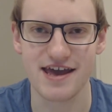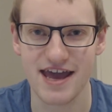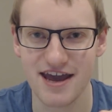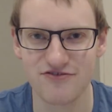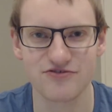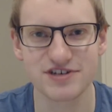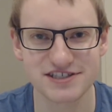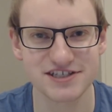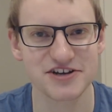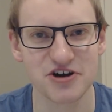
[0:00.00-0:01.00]
every
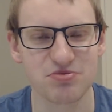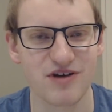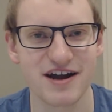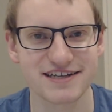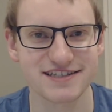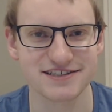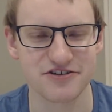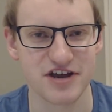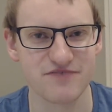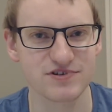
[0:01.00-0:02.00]
single product in
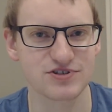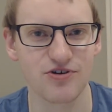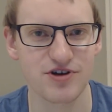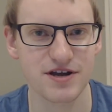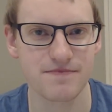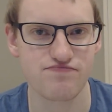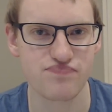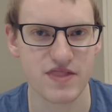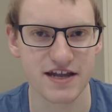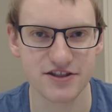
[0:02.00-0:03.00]
their inventory,
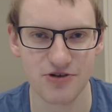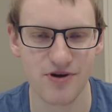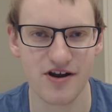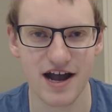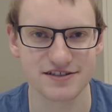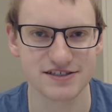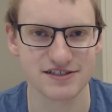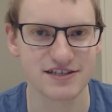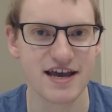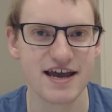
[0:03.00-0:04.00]
in their
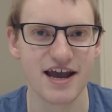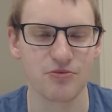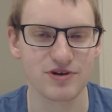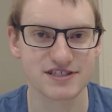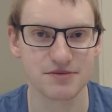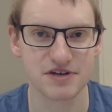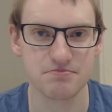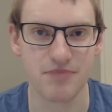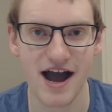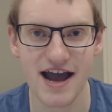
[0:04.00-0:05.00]
warehouses, and when somebody
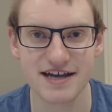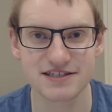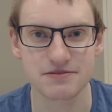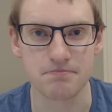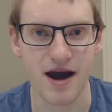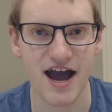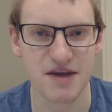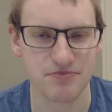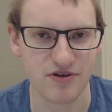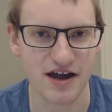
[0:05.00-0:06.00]
buys
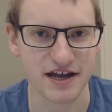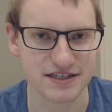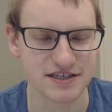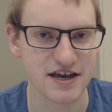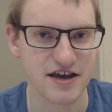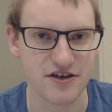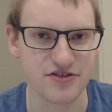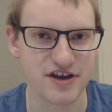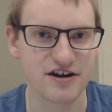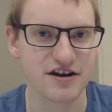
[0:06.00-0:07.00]
my product,
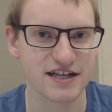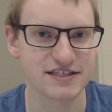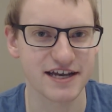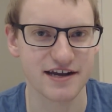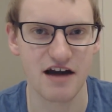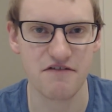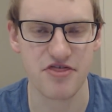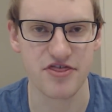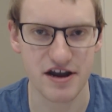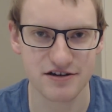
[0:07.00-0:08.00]
they're going to take it off
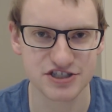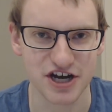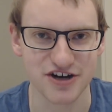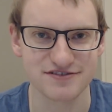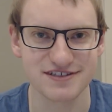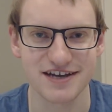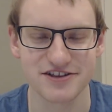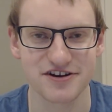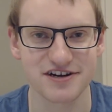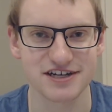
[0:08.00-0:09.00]
their shelves
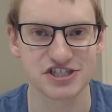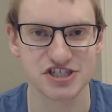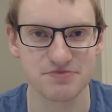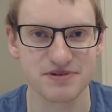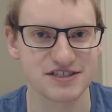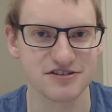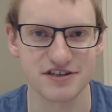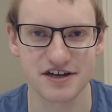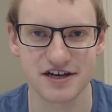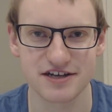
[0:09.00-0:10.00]
and they're going to ship it to
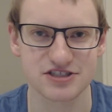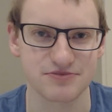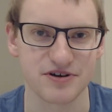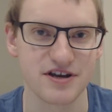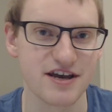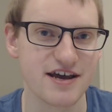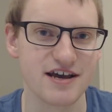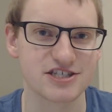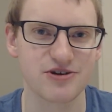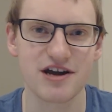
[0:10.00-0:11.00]
the end customer.
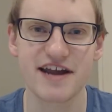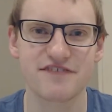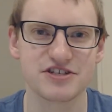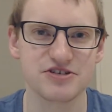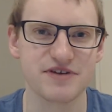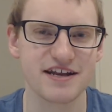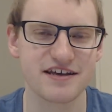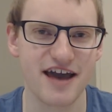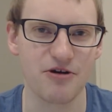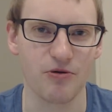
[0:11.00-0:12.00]
So I don't have to do
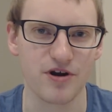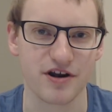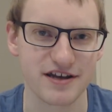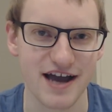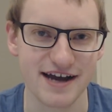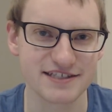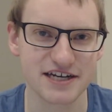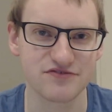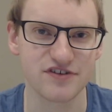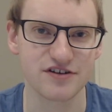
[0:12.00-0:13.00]
any of that work. I just
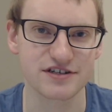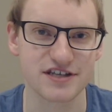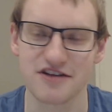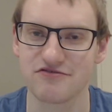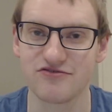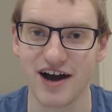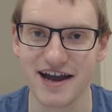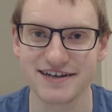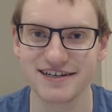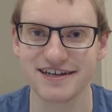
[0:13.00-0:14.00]
had to focus on
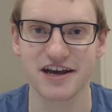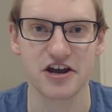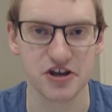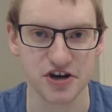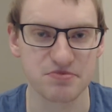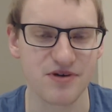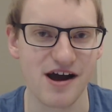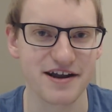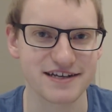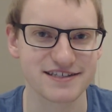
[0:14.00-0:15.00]
finding good
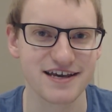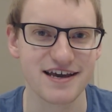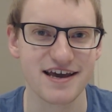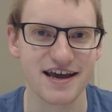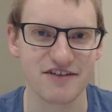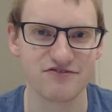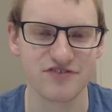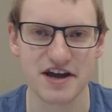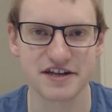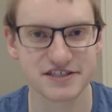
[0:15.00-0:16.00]
products and
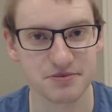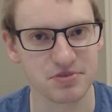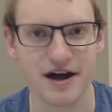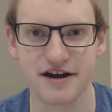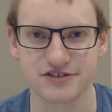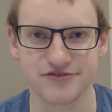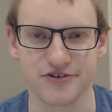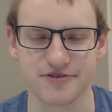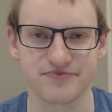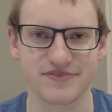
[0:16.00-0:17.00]
finding suppliers
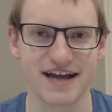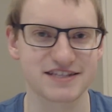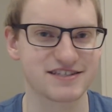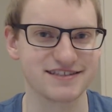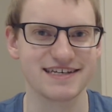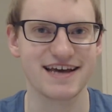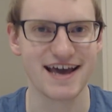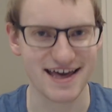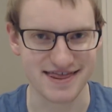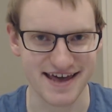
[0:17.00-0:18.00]
for them.
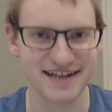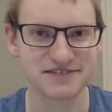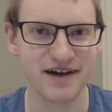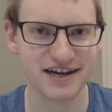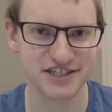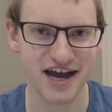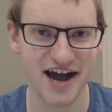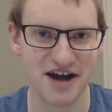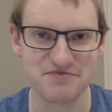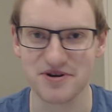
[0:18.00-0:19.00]
That's my
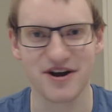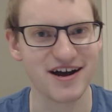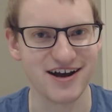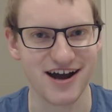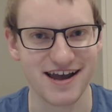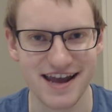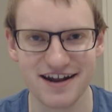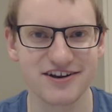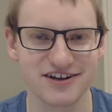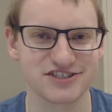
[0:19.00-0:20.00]
job in
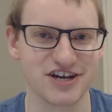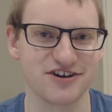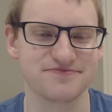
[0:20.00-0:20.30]
a nutshell.